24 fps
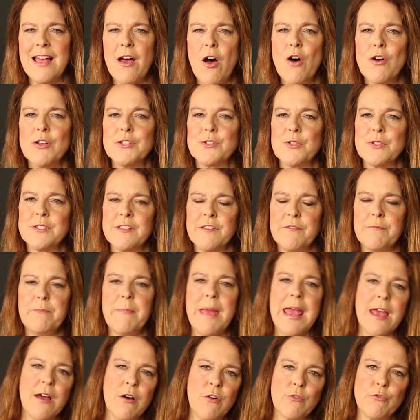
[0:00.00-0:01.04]
all sorts of
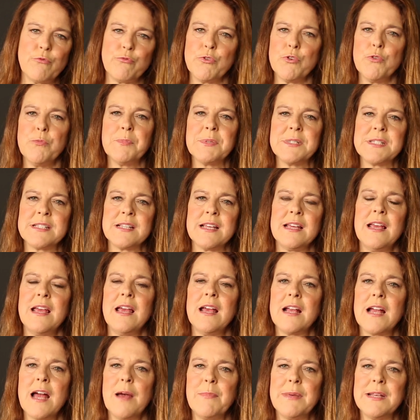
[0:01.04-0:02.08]
male groups
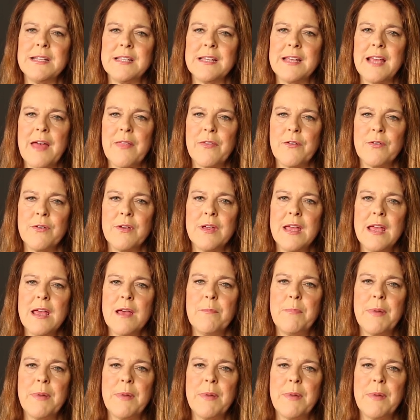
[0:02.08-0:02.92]
coming together.